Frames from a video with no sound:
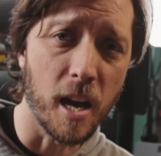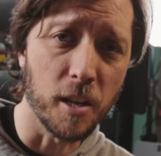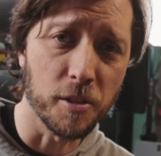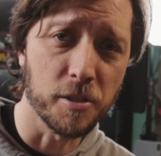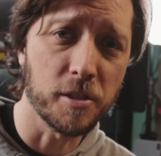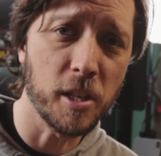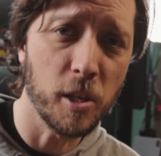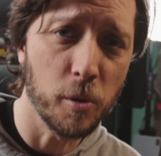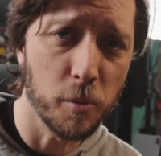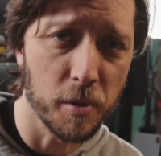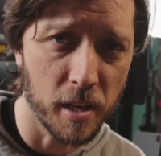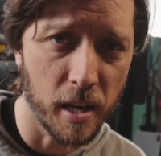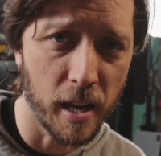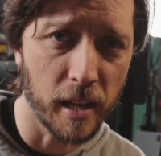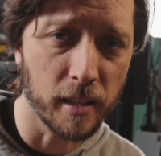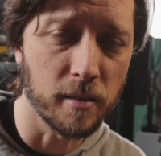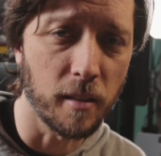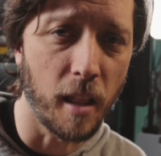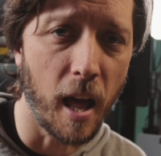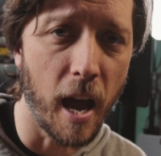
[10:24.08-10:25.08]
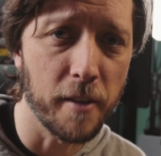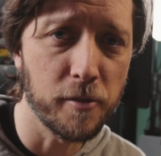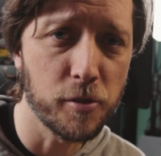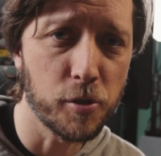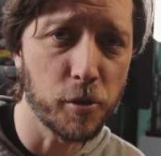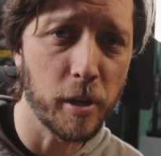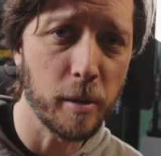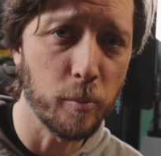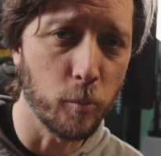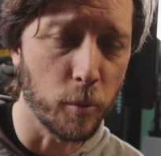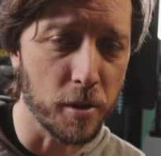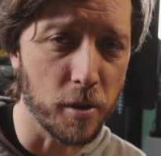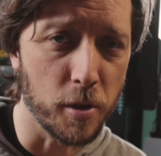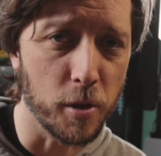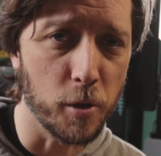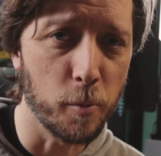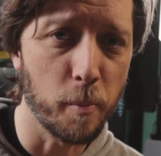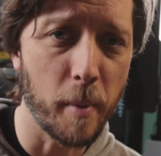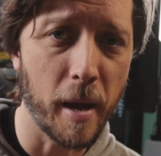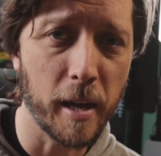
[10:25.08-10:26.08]
I'll see you in the next live stream with the
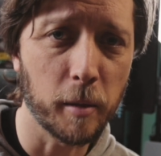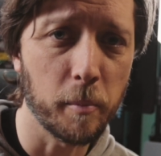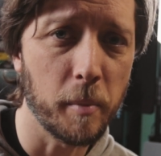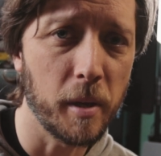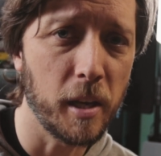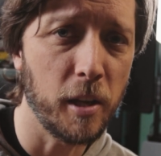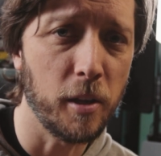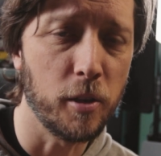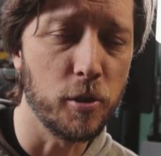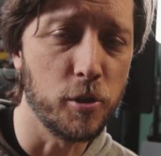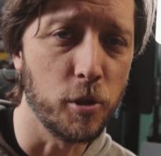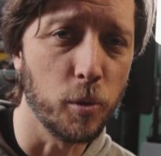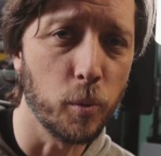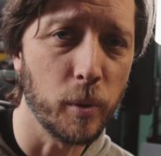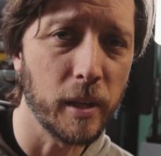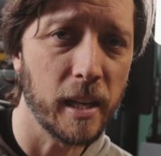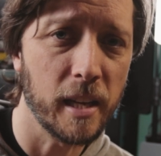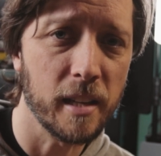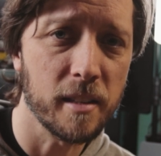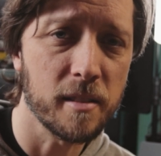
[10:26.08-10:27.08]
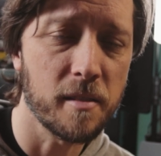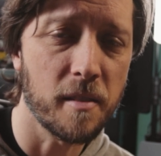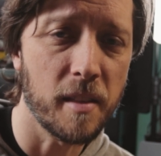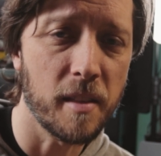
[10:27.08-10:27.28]
new Mac Mini doing its